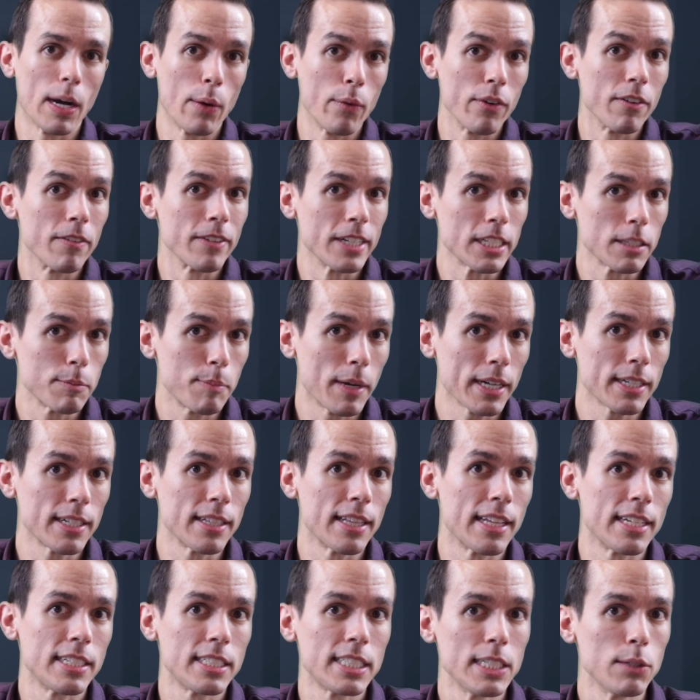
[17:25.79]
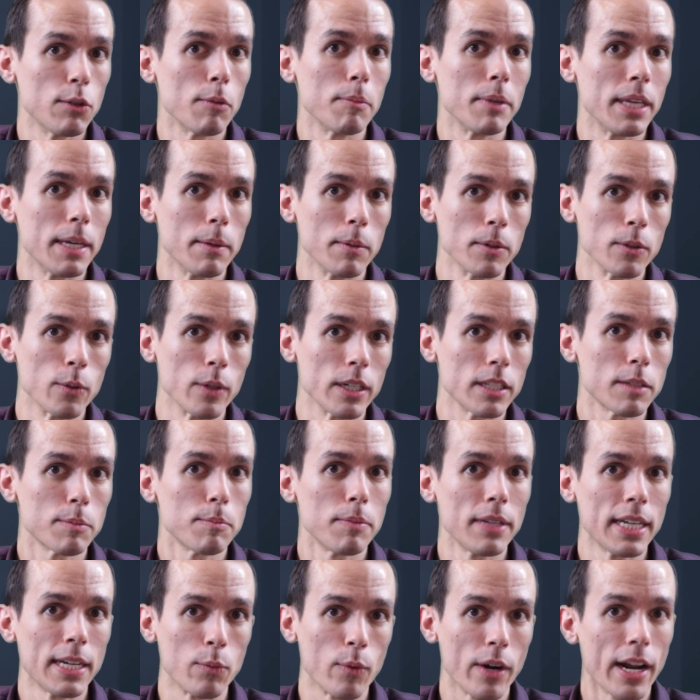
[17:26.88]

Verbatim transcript: I would have expected that she would be able to explain